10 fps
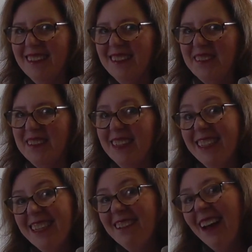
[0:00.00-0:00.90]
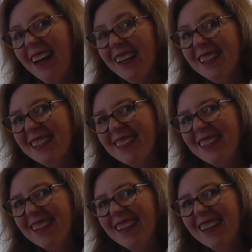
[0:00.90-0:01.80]
what is it, class?
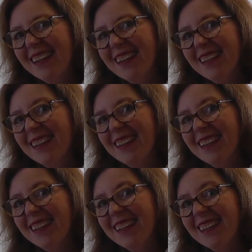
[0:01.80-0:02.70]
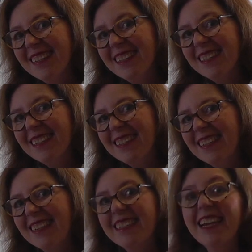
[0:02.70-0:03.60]
It is
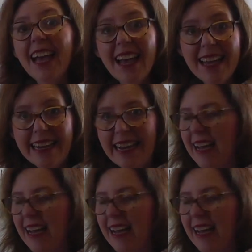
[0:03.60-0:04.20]
10.